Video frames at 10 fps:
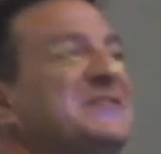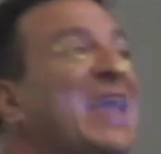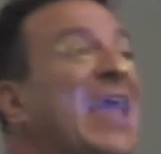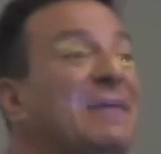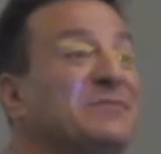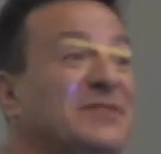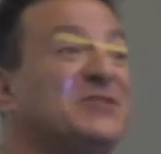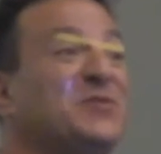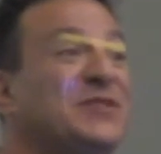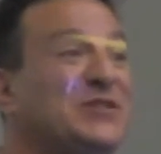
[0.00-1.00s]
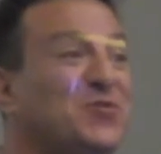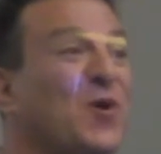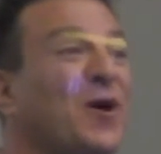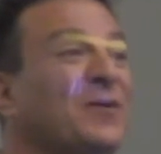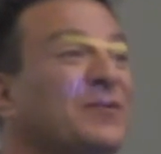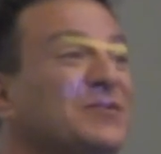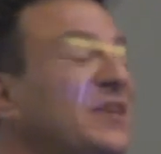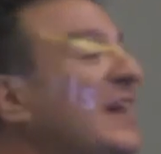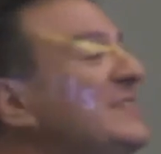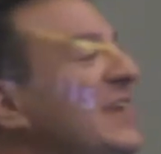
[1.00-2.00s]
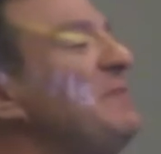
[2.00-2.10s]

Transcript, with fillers: games. That's what these were. So the idea